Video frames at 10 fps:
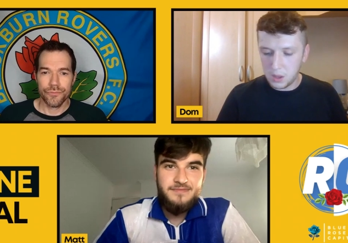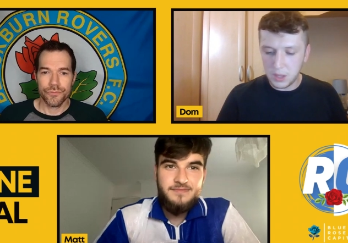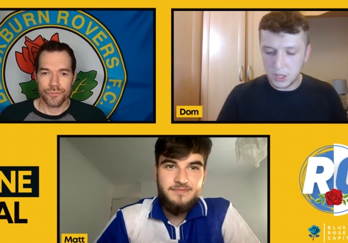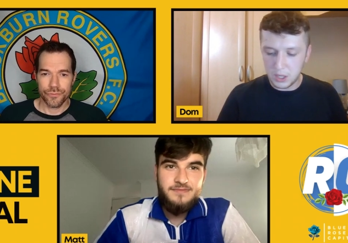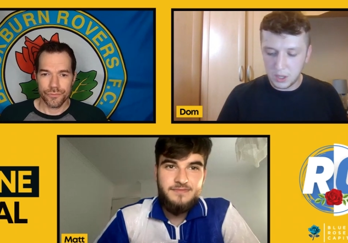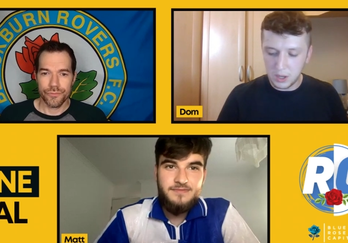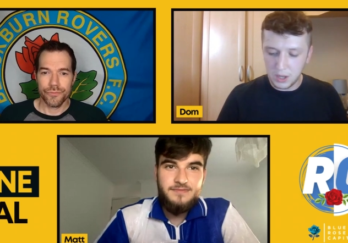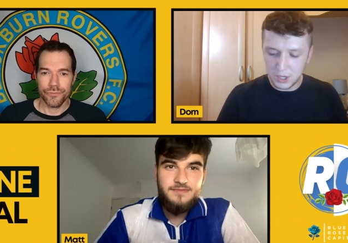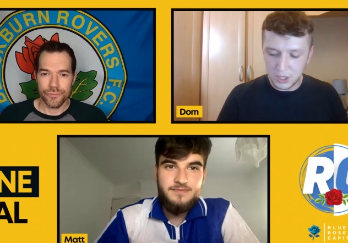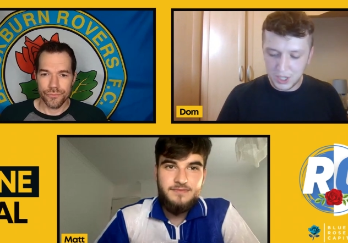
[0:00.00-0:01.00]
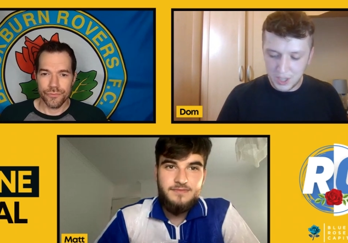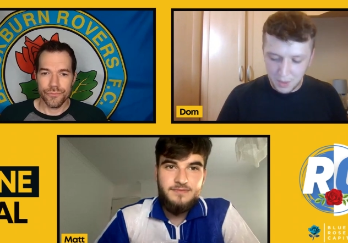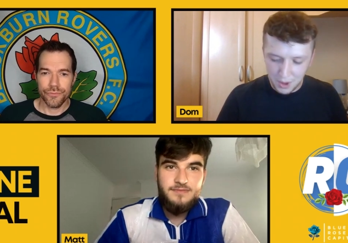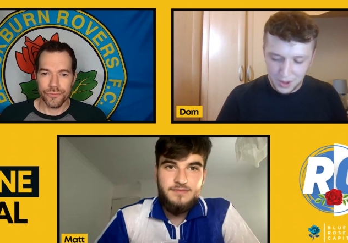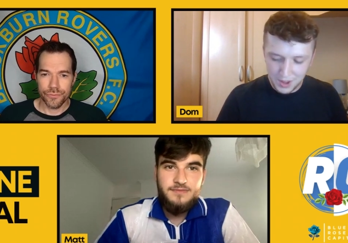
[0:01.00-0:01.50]
Speaker 1: Let's let's just
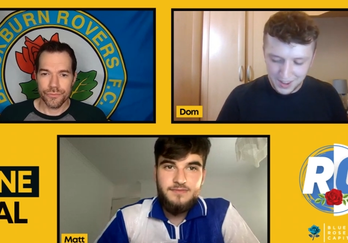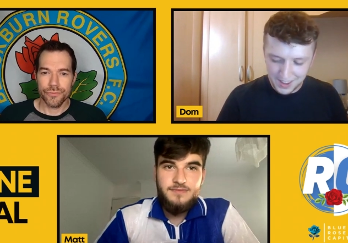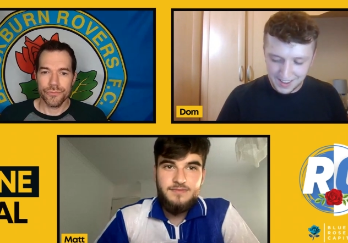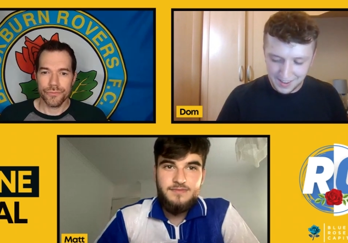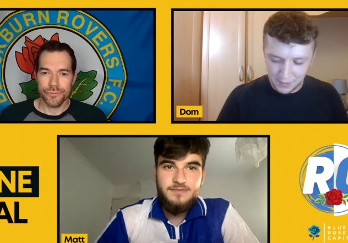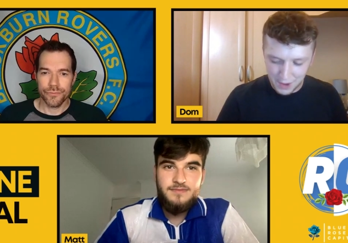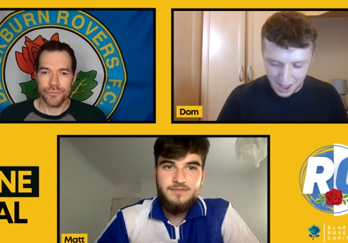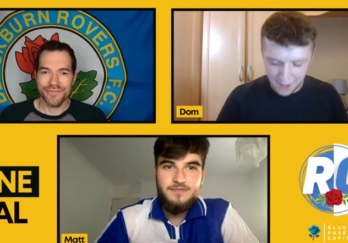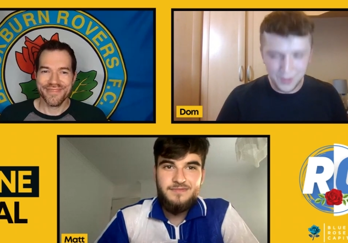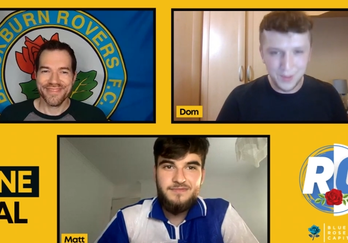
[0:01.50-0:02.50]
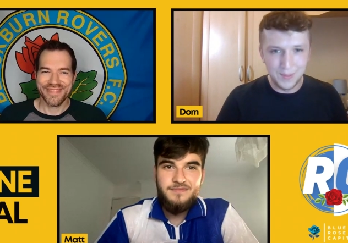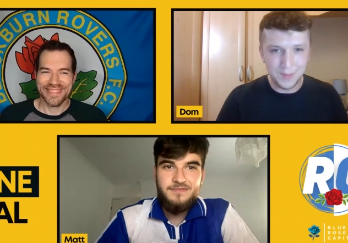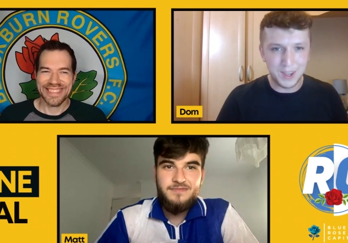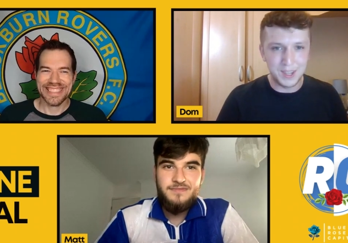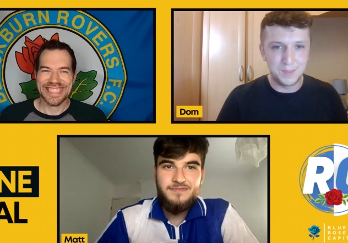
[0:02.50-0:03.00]
simmer for now
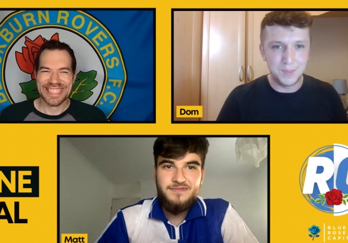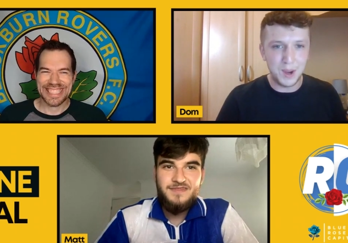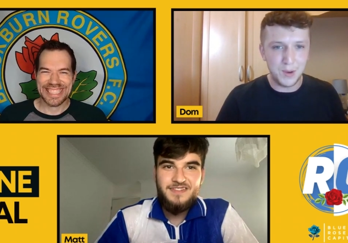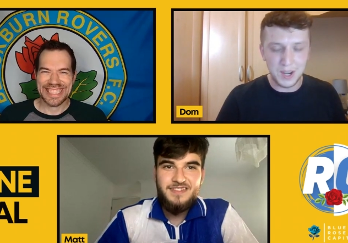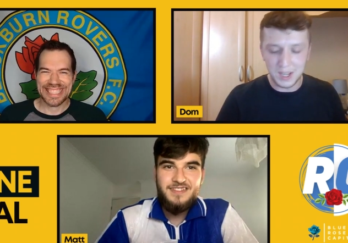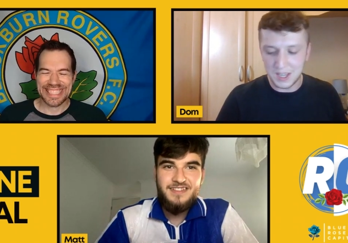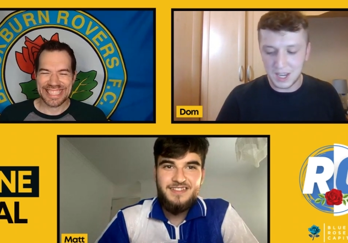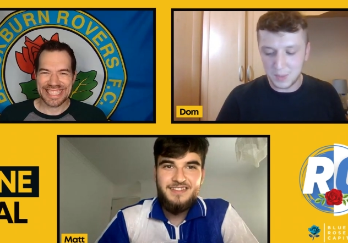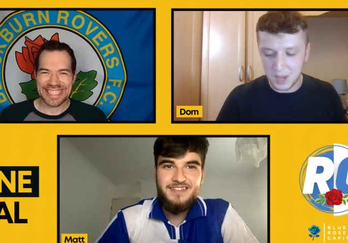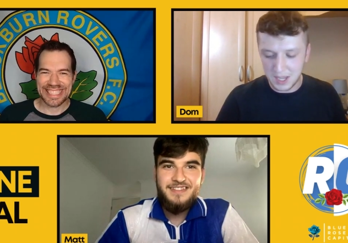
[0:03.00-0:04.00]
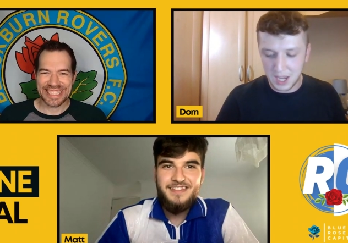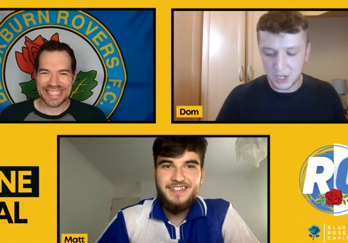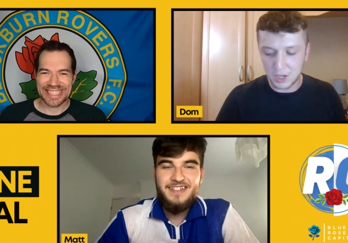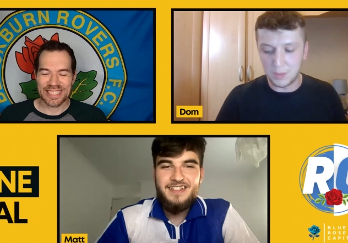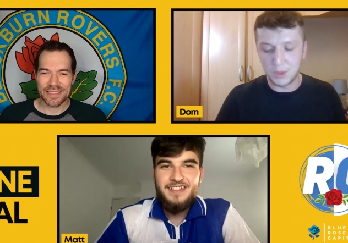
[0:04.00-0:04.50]
because Pickering is the
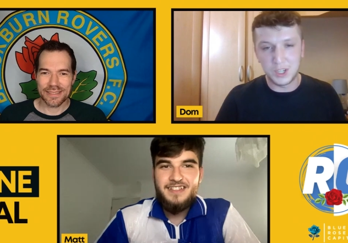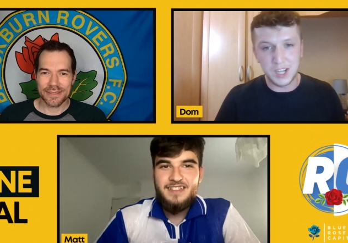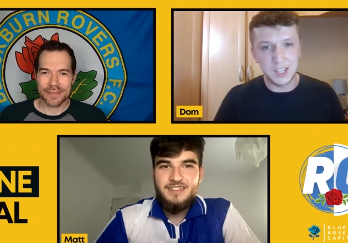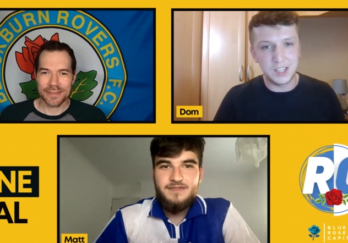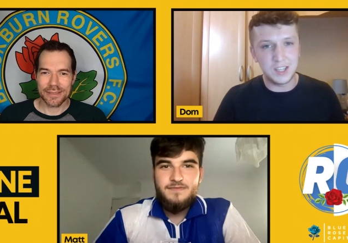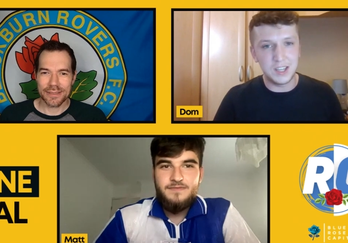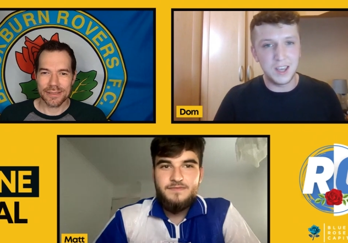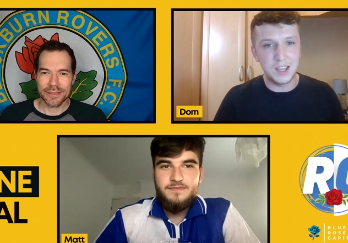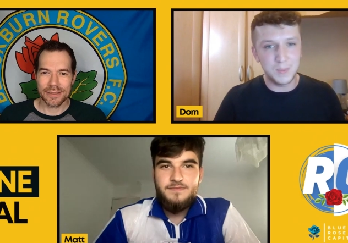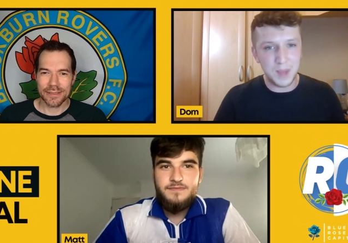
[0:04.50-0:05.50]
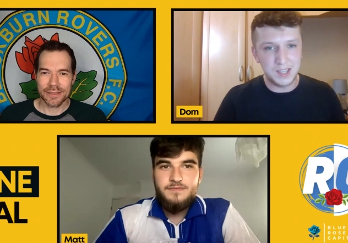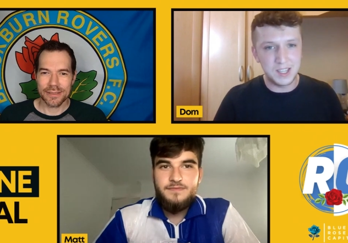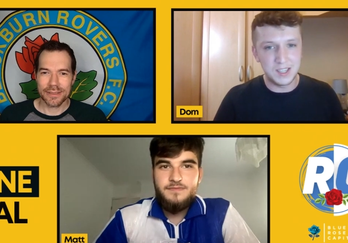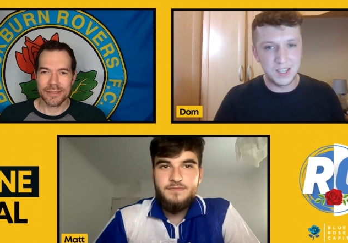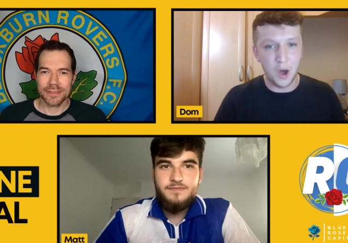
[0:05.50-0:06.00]
expectation, but Gent, uh,
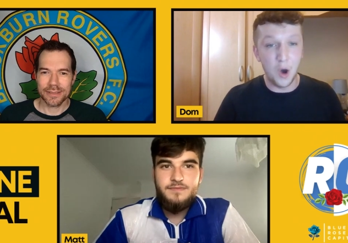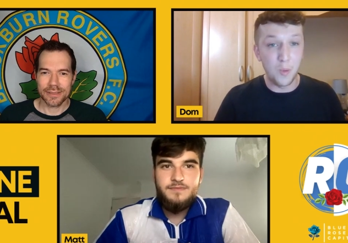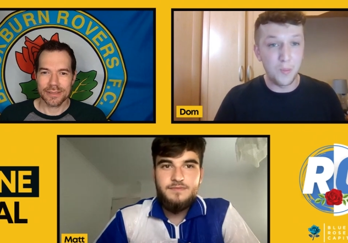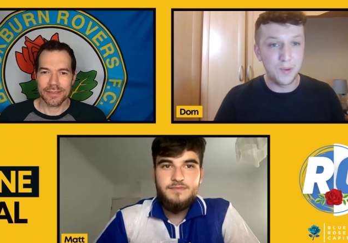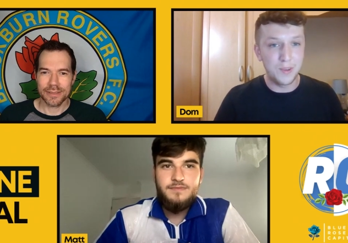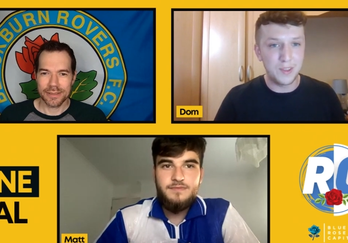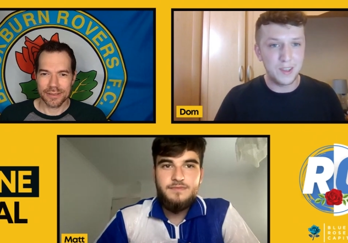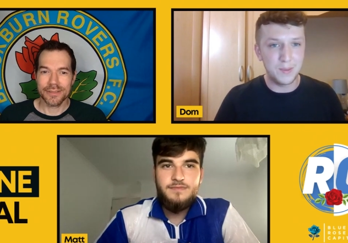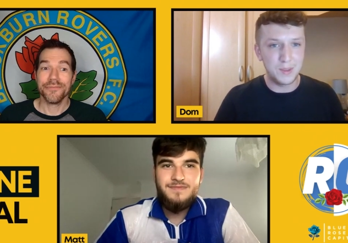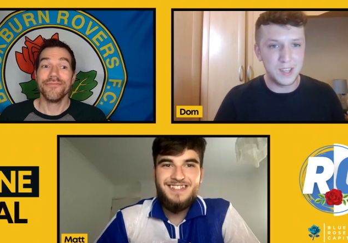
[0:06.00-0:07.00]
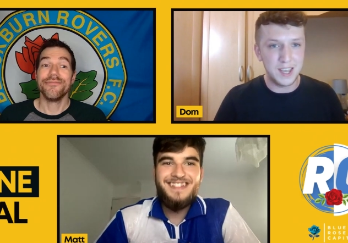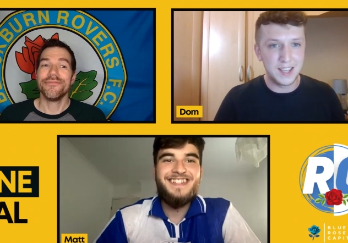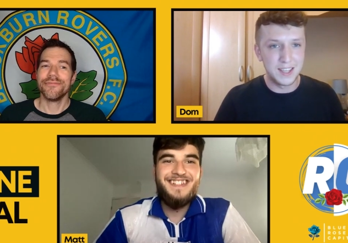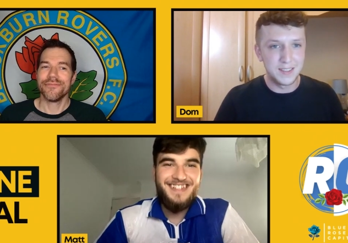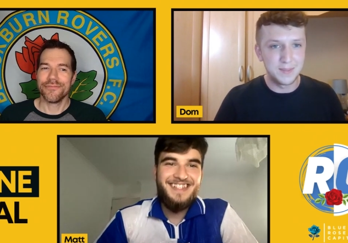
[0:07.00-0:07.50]
Spence is
Speaker 2: the hope. I would say.
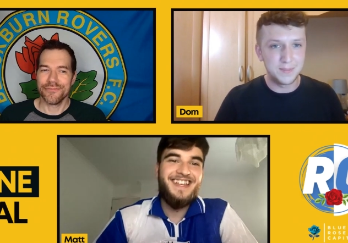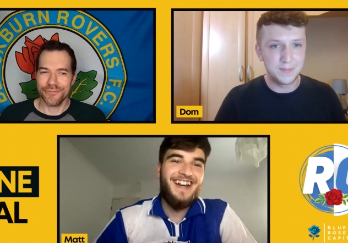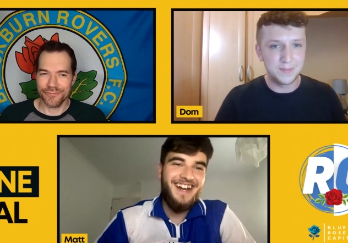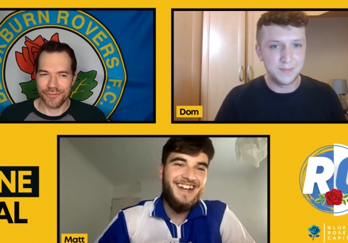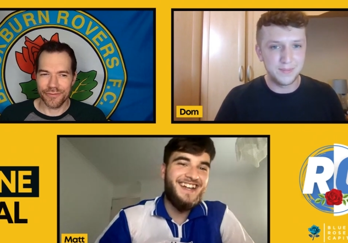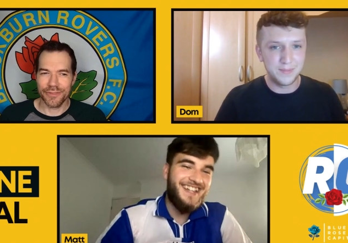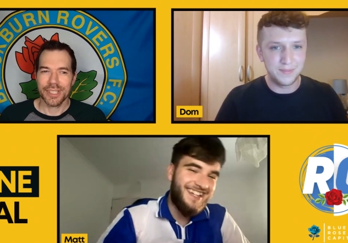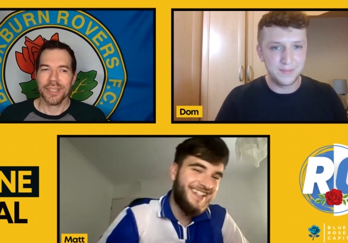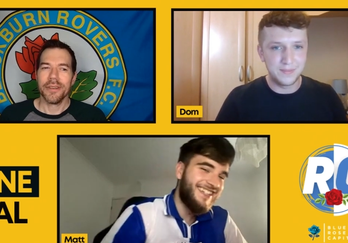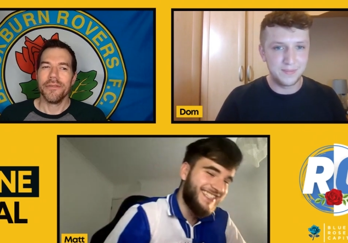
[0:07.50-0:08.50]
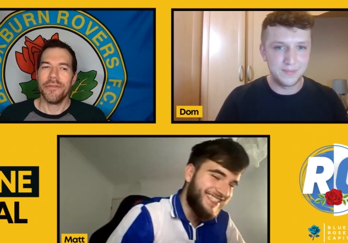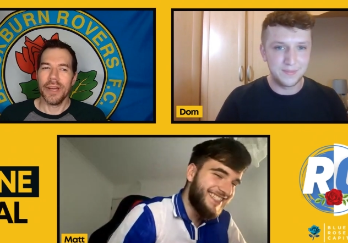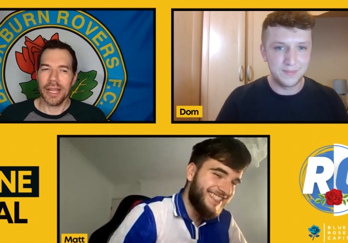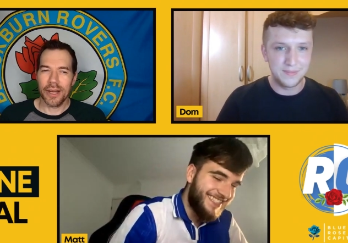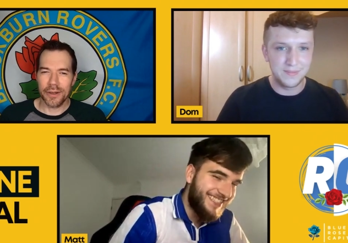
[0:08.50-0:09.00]
Mm. Yeah.
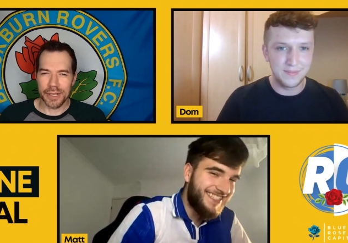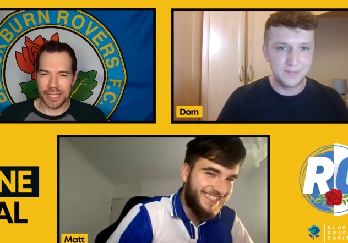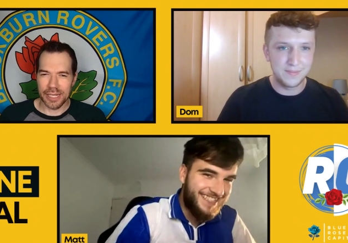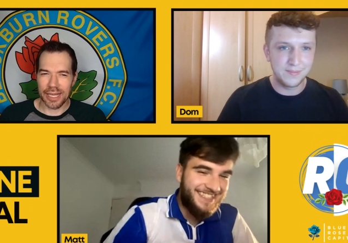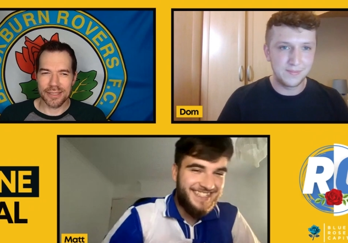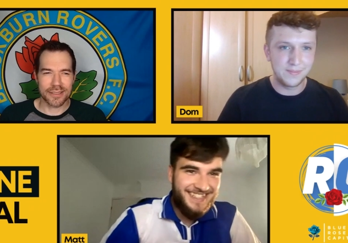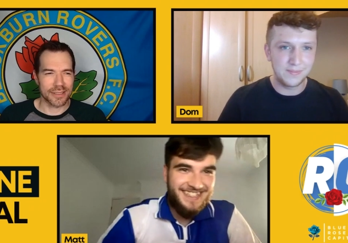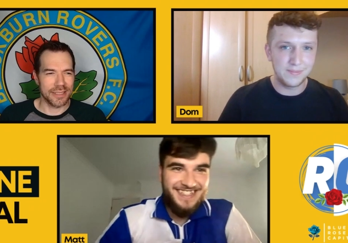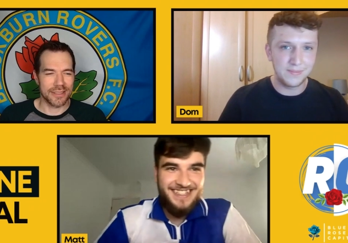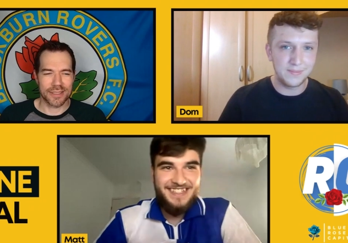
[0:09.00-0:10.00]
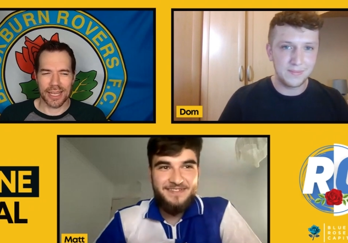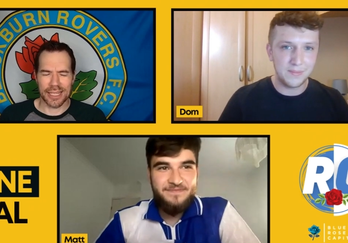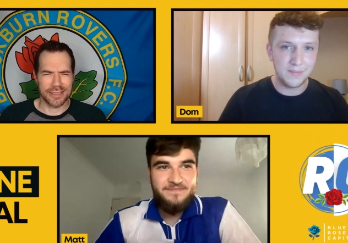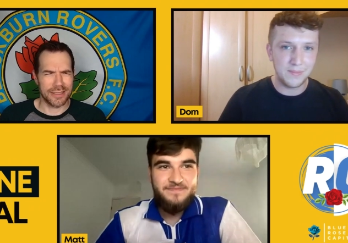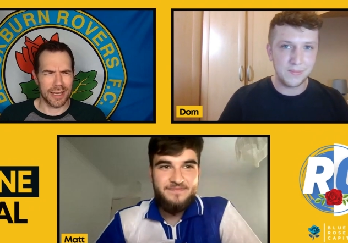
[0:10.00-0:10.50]
Very nicely
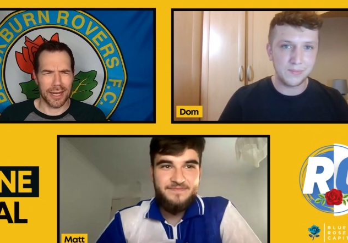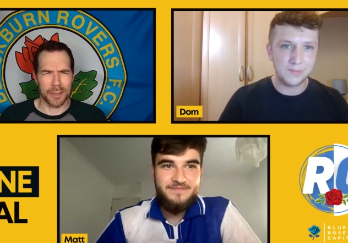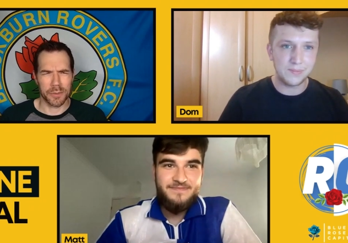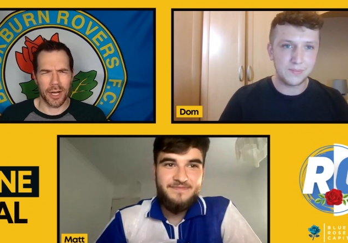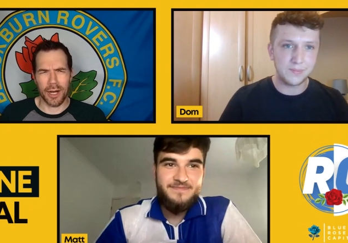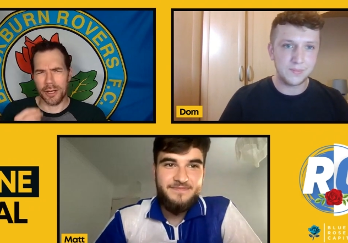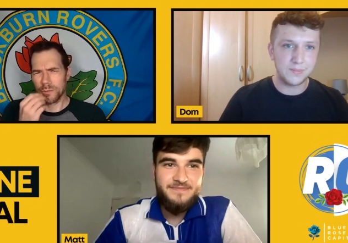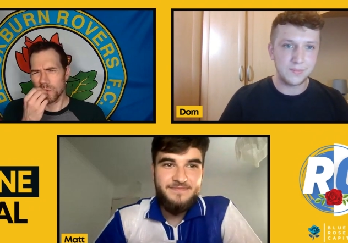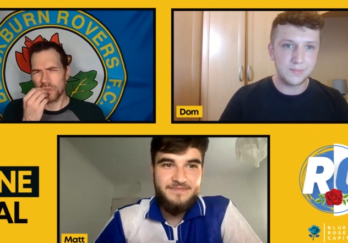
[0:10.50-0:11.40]
said, Dom. Oh,